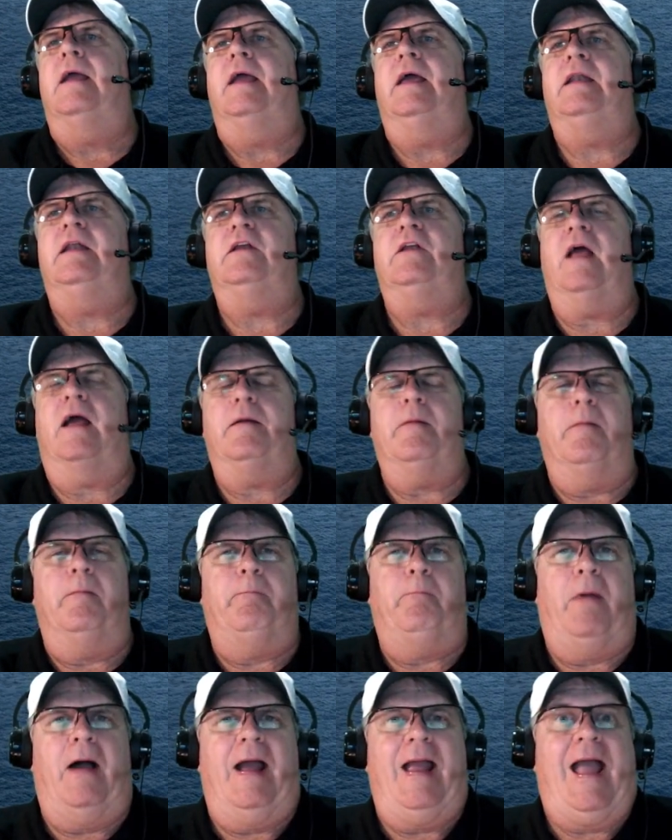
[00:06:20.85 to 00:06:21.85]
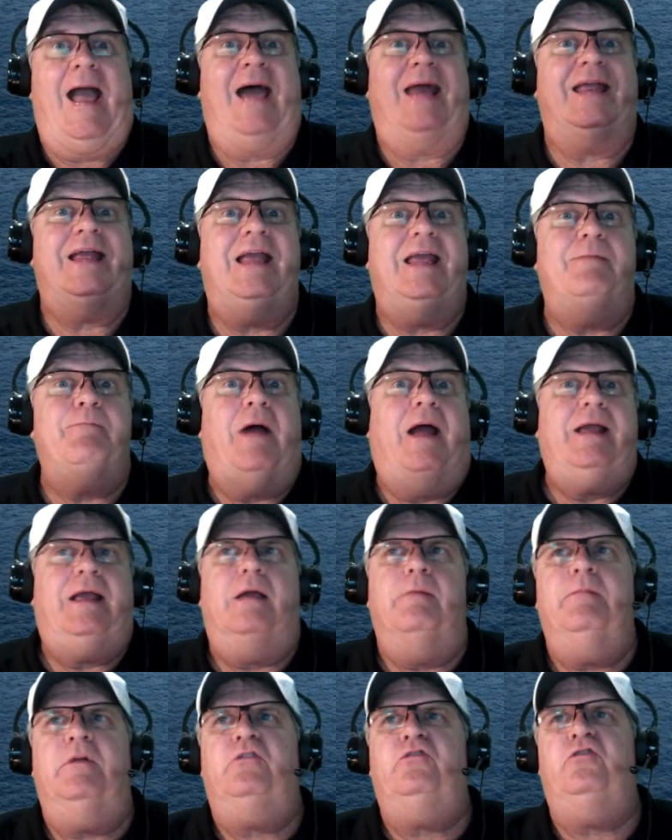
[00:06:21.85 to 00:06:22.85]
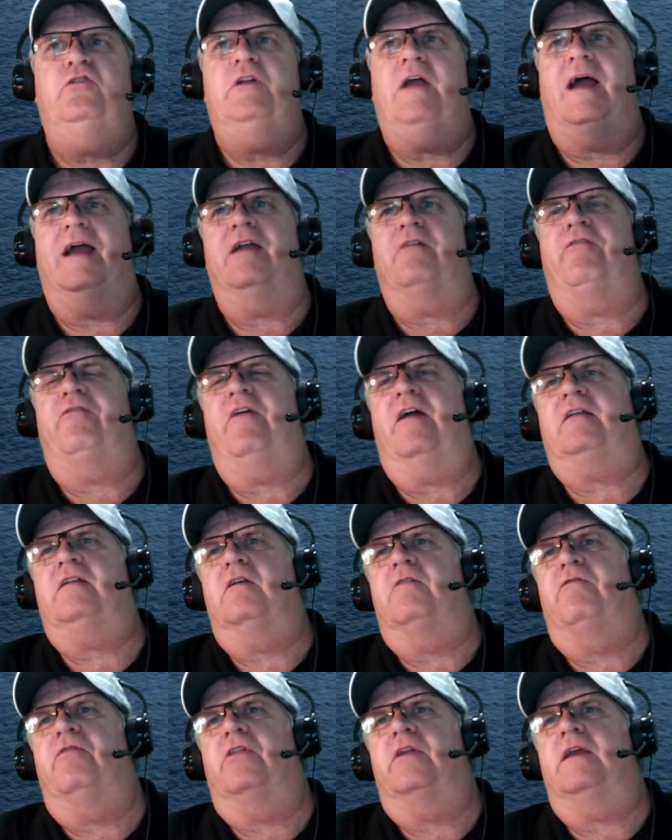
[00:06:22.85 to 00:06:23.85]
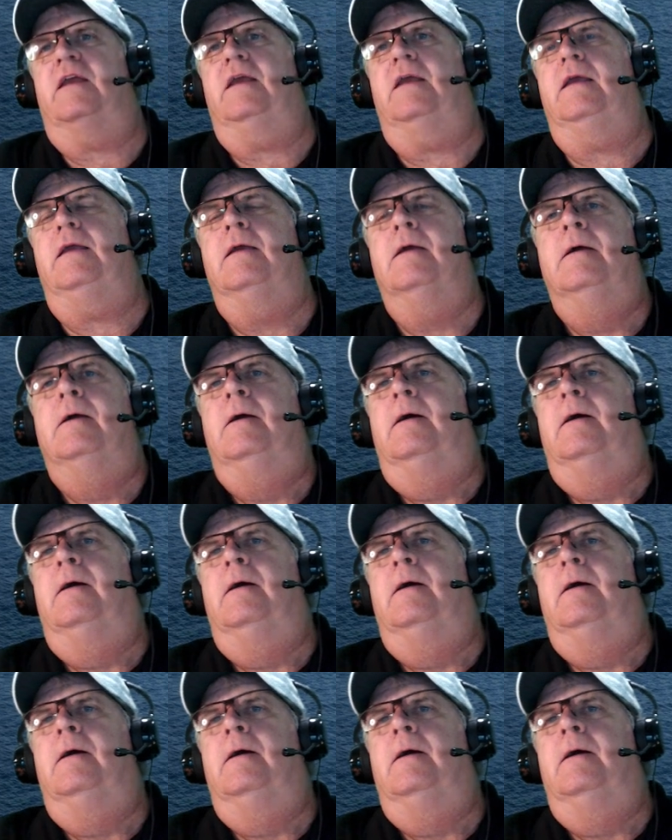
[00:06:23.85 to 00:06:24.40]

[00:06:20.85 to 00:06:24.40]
And by adding in my commission, I effectively